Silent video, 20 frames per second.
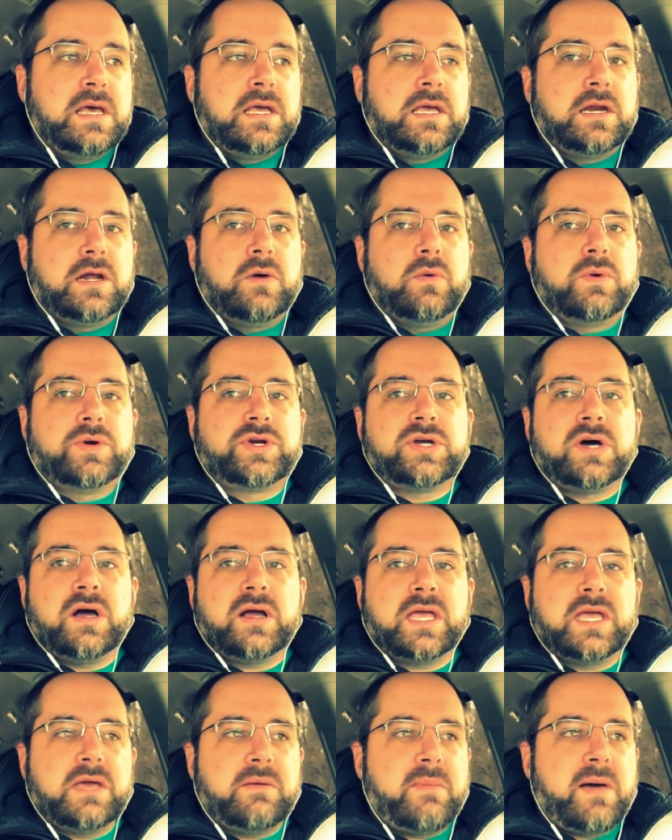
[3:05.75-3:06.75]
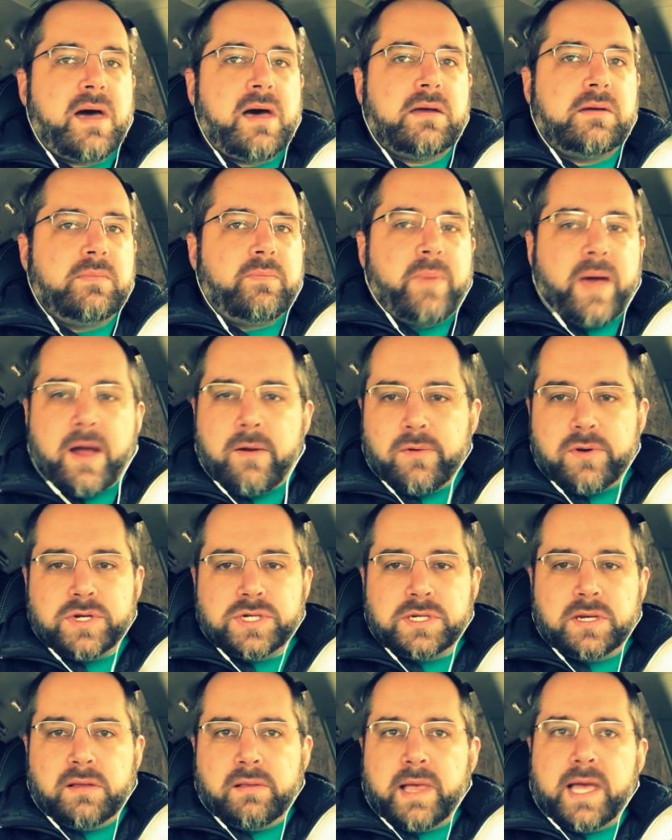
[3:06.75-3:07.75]
we're talking about
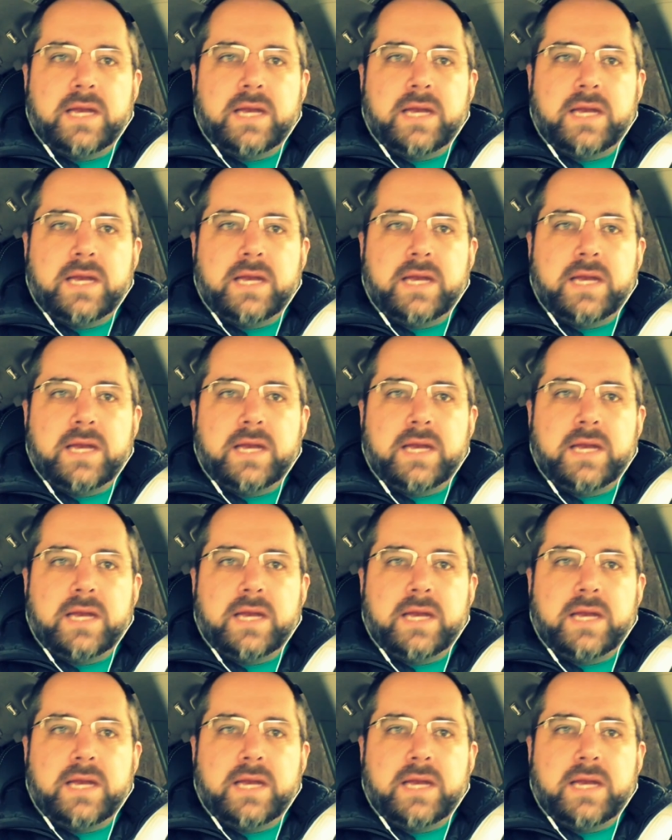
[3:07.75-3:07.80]
PowerShell.